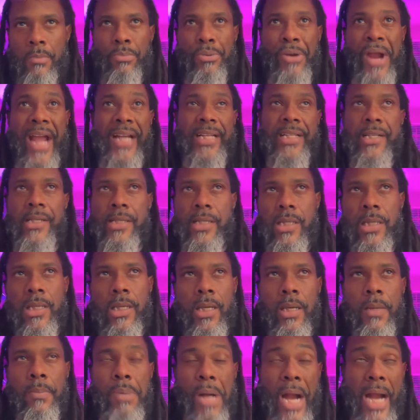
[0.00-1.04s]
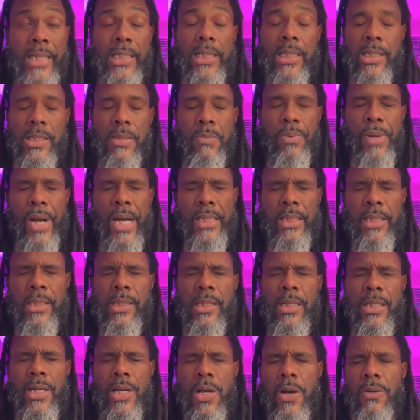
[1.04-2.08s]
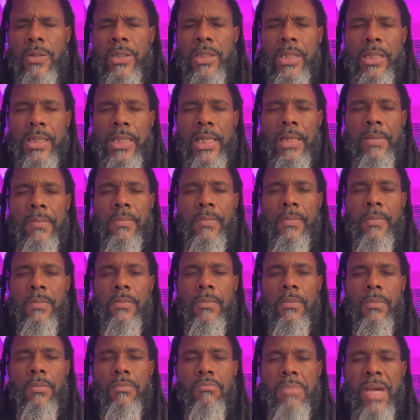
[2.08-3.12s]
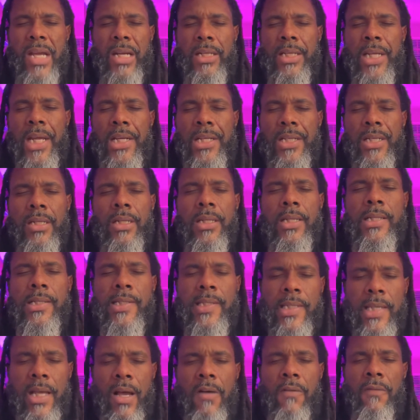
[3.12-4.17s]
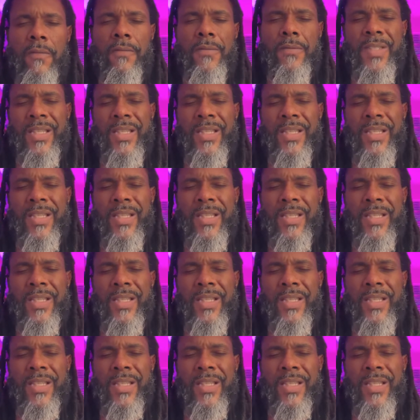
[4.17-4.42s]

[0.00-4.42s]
practice, and you go into deep meditation in self.